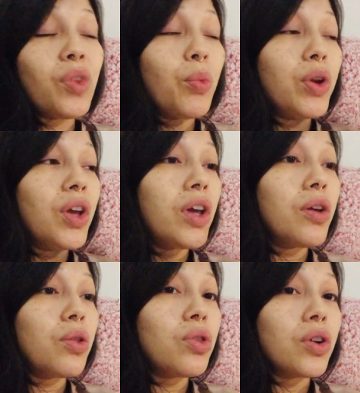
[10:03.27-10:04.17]
When you hit
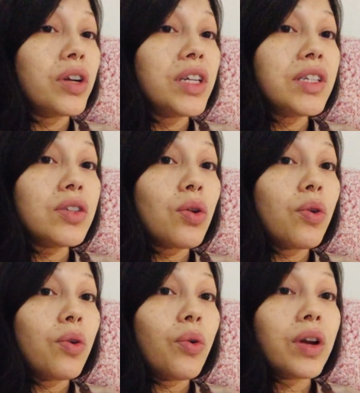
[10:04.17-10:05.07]
your 30s,
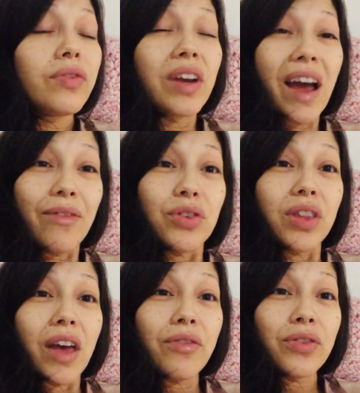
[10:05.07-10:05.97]
or even after
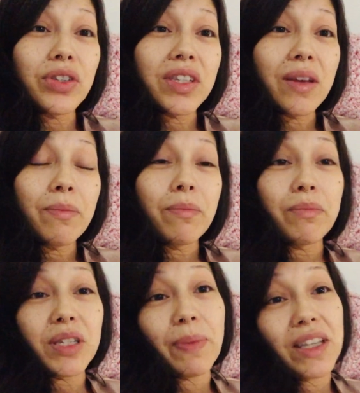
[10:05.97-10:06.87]
that, for
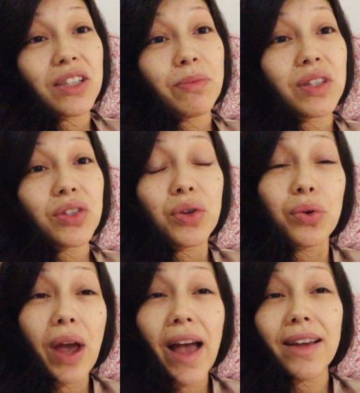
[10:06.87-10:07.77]
some specimens
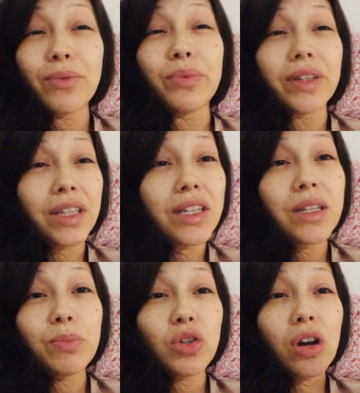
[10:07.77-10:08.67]
who had really
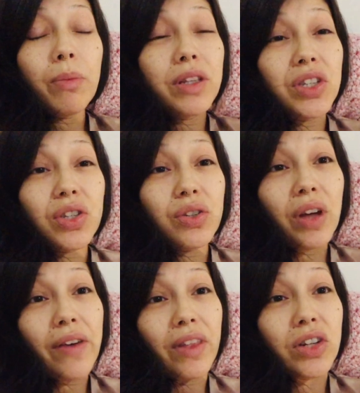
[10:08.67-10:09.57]
deep trauma and still
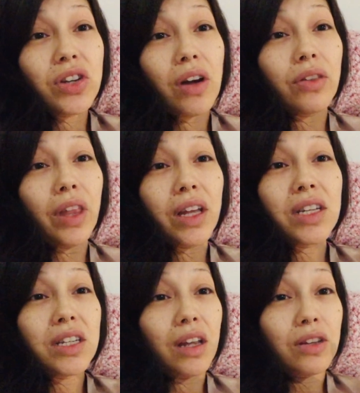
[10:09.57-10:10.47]
have that childlike
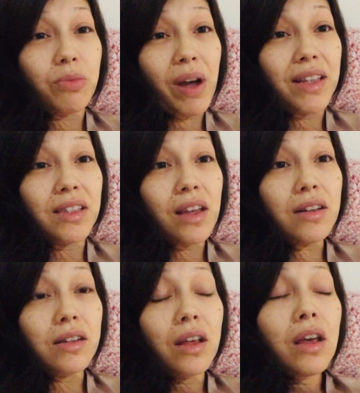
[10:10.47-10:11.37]
teenage
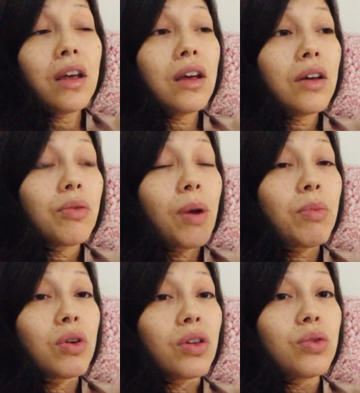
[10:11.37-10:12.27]
mindset,
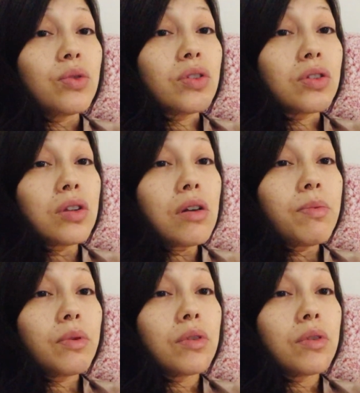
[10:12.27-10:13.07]
remember, you stop